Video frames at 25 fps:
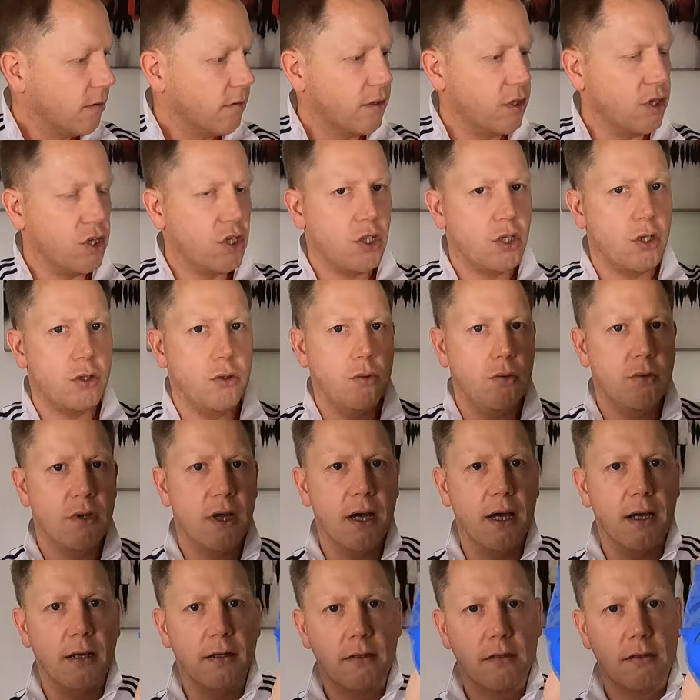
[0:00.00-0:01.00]
this shoe
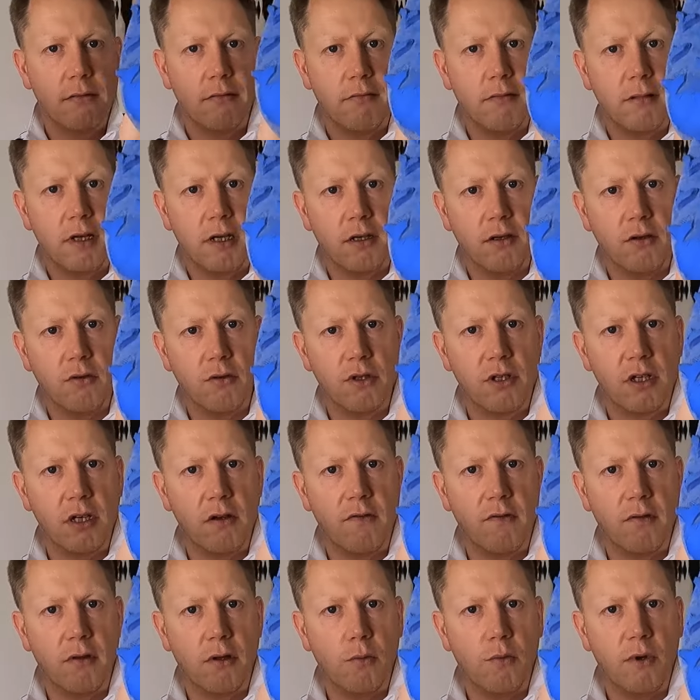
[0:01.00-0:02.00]
does, and you'll
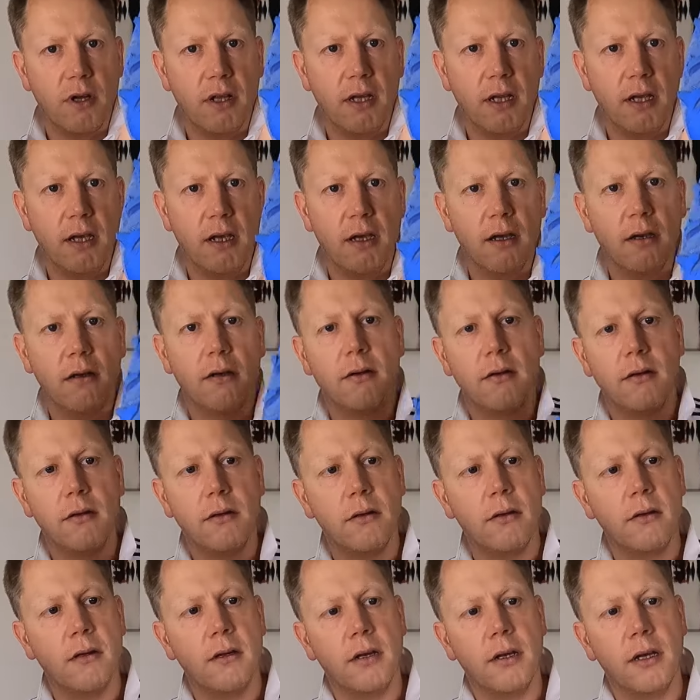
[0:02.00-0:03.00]
see from the one here,
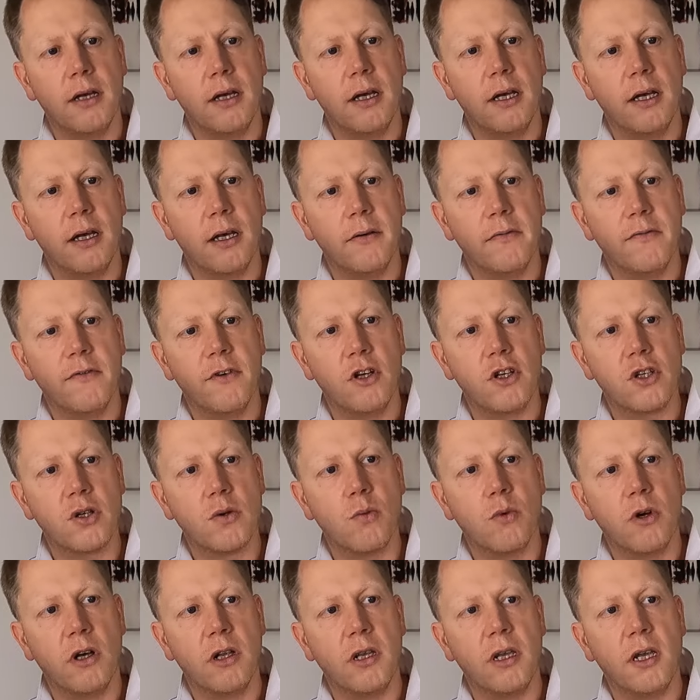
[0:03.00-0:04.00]

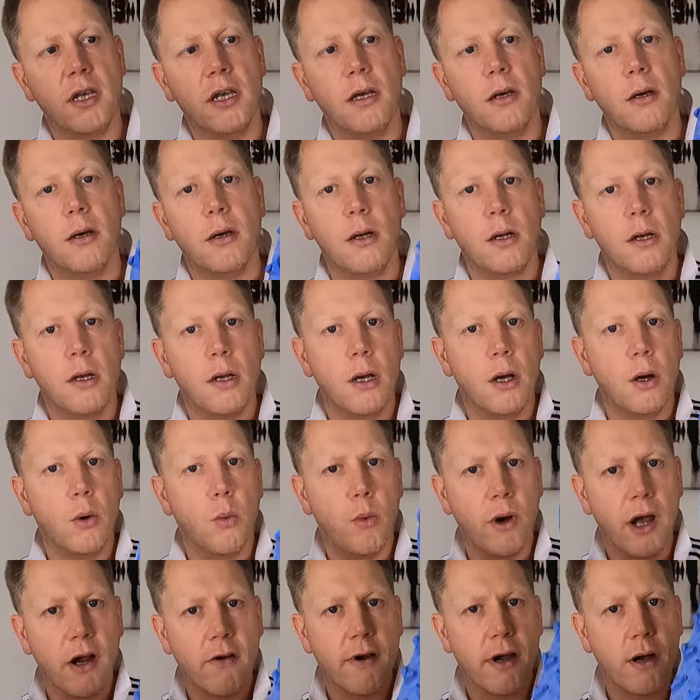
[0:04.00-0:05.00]
version 1 here,
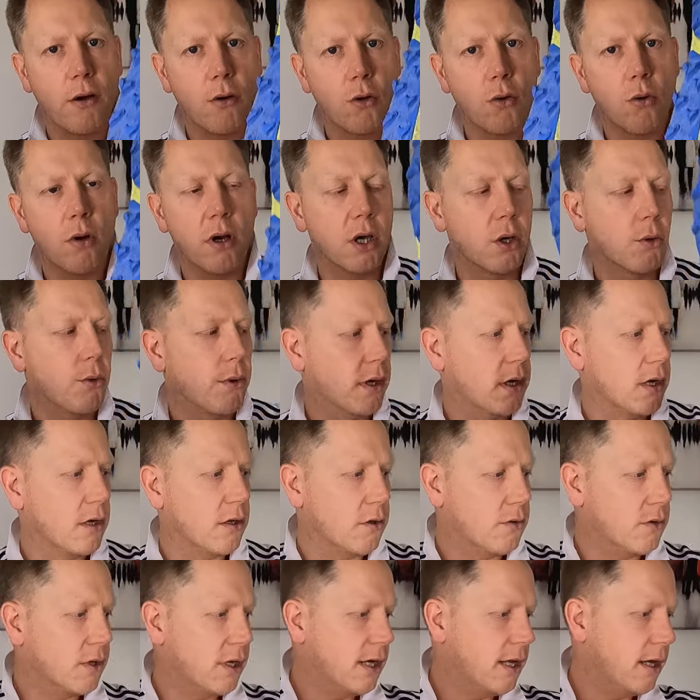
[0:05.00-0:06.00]
wear out quite
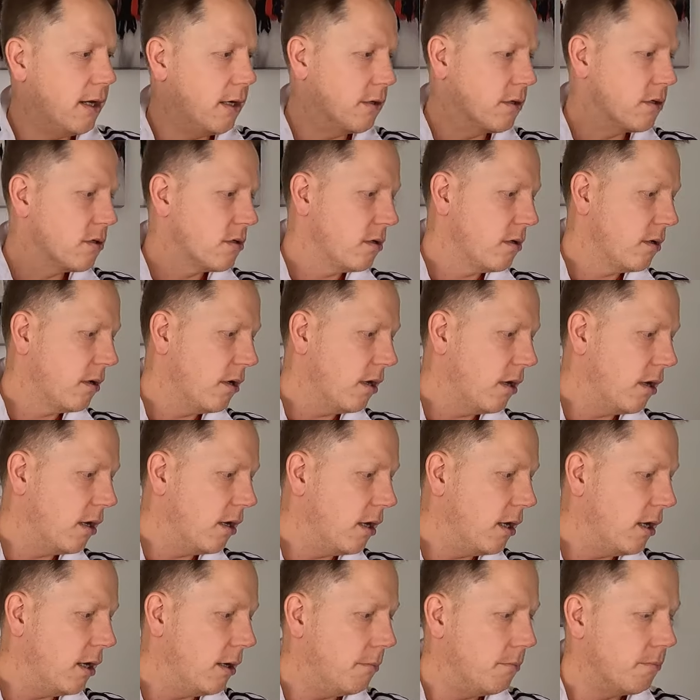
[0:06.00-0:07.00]
quickly on the lugs,
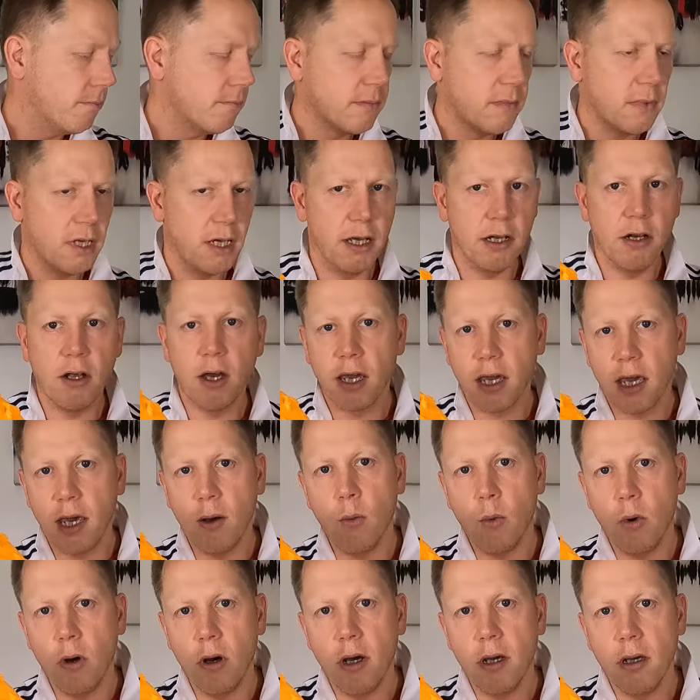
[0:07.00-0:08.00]
and I
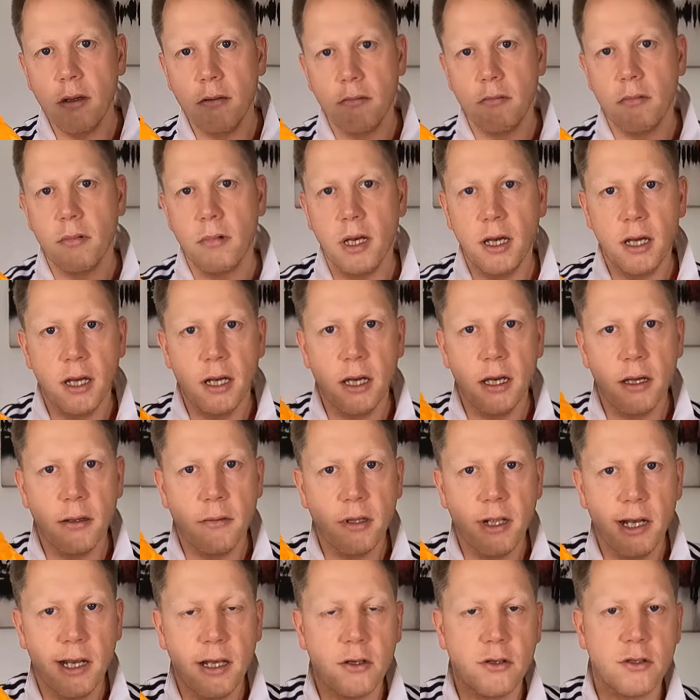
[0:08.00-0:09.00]
get why.
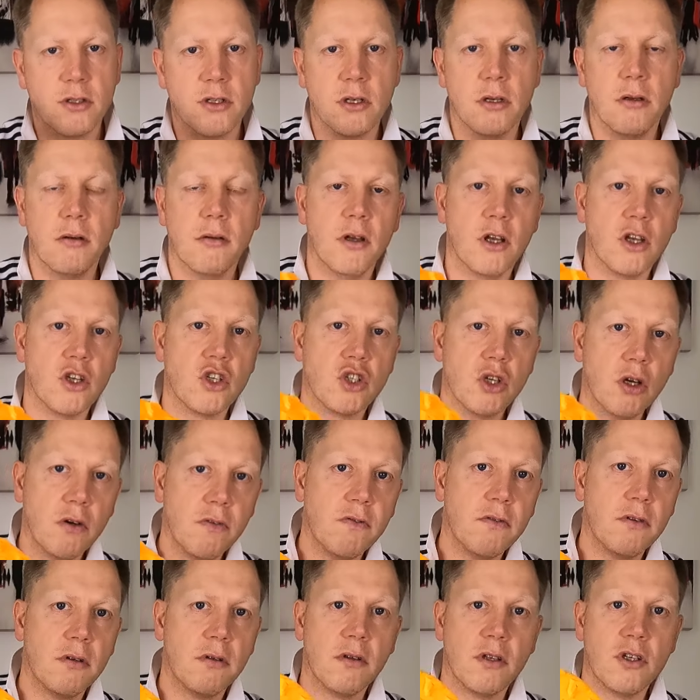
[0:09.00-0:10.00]
The lugs are
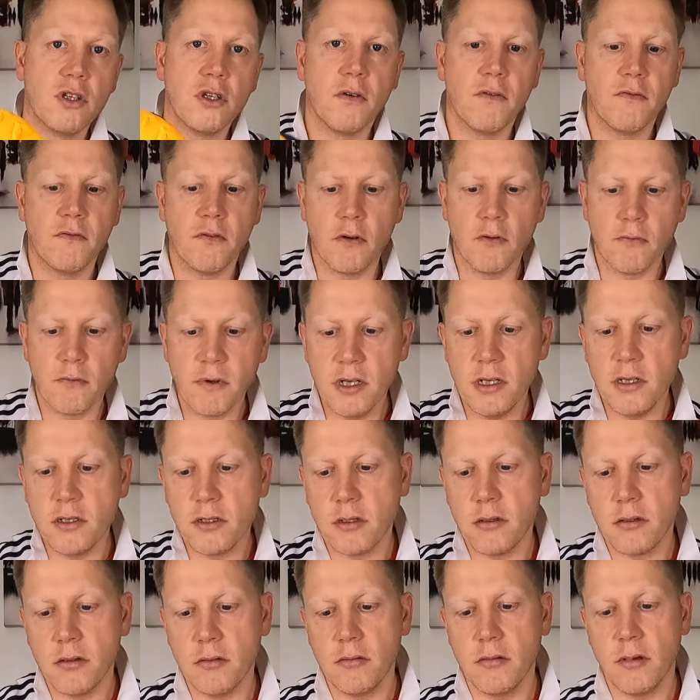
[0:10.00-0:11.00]
soft. They're soft for a
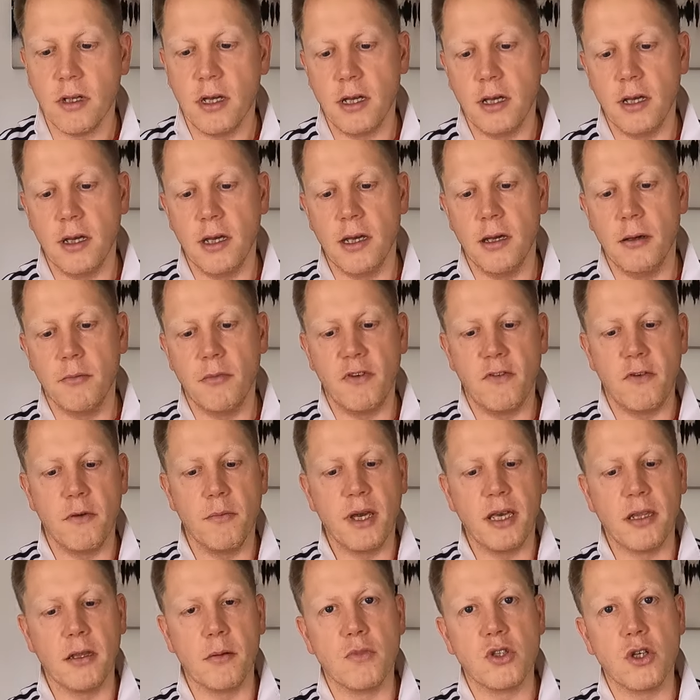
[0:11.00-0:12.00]
reason. If you
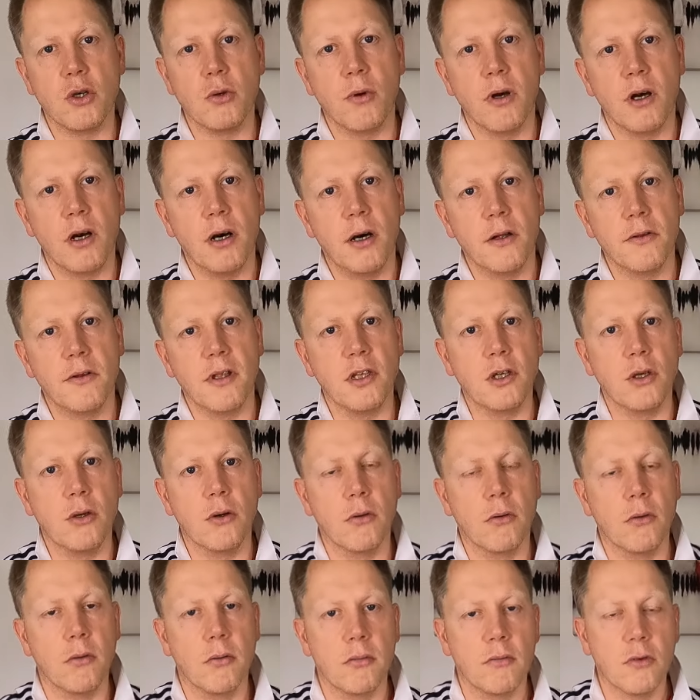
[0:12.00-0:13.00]
make them too hard, then
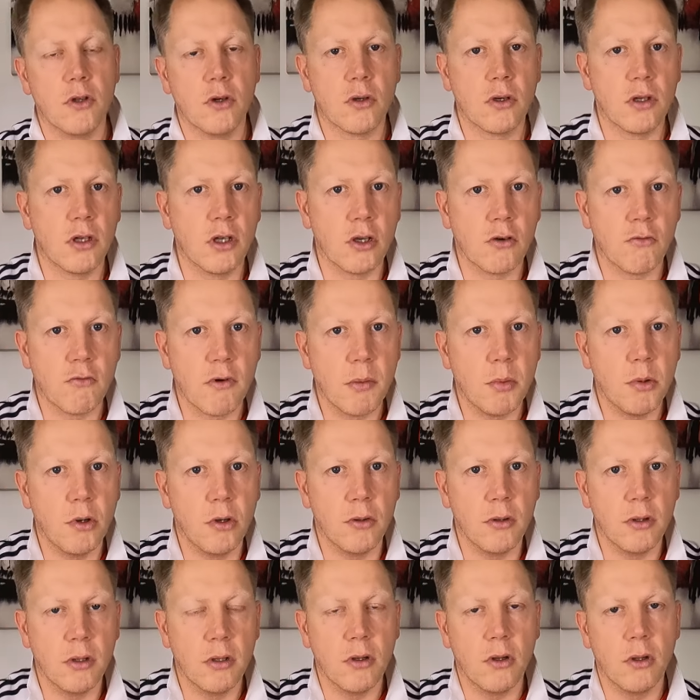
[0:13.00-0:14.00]
you're not going to grip
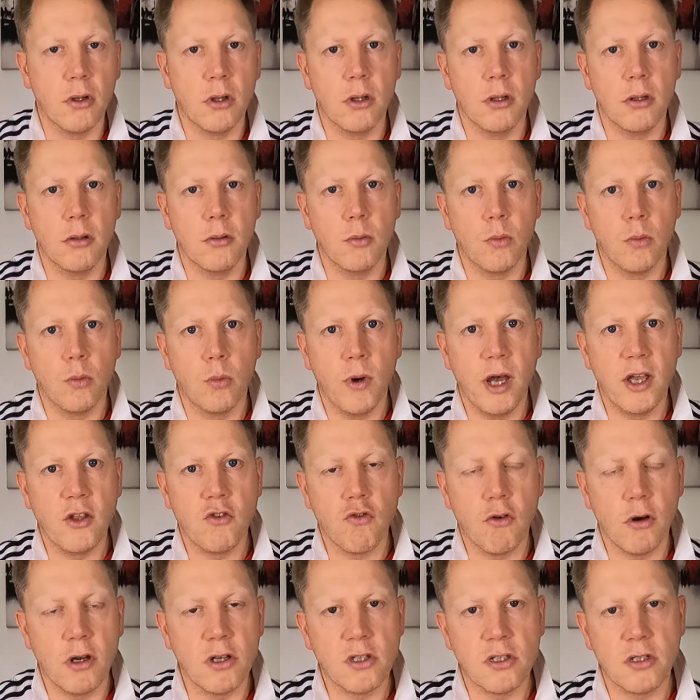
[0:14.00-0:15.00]
on wet,
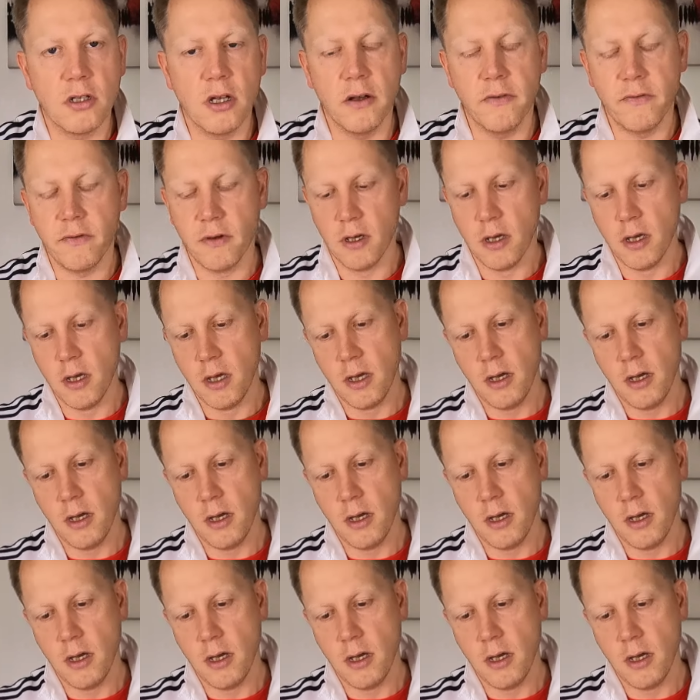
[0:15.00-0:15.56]
dry stuff.